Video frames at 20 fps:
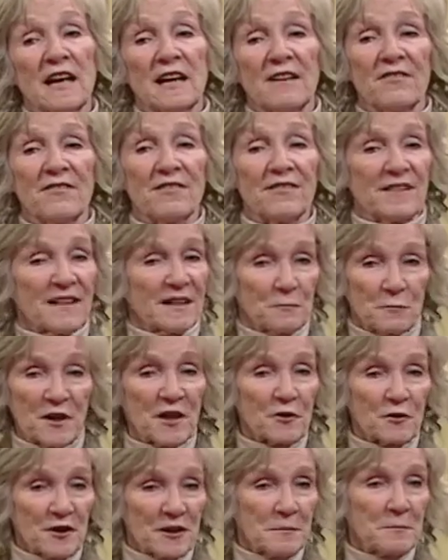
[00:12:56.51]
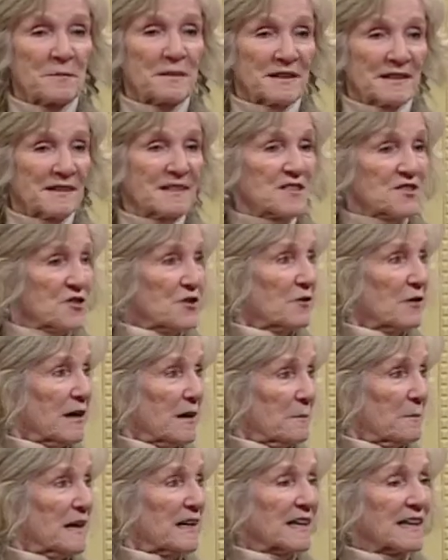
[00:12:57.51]
and then we couldn't, but this year
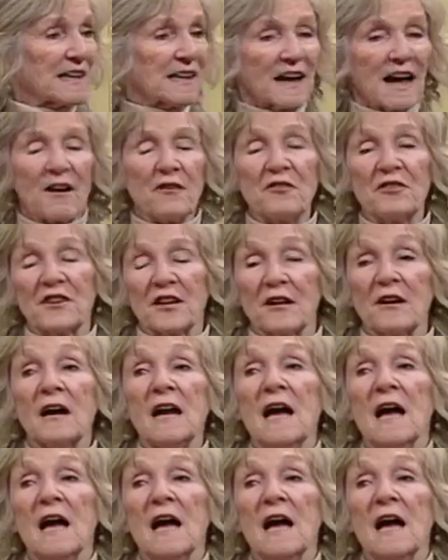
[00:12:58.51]
I might get out there.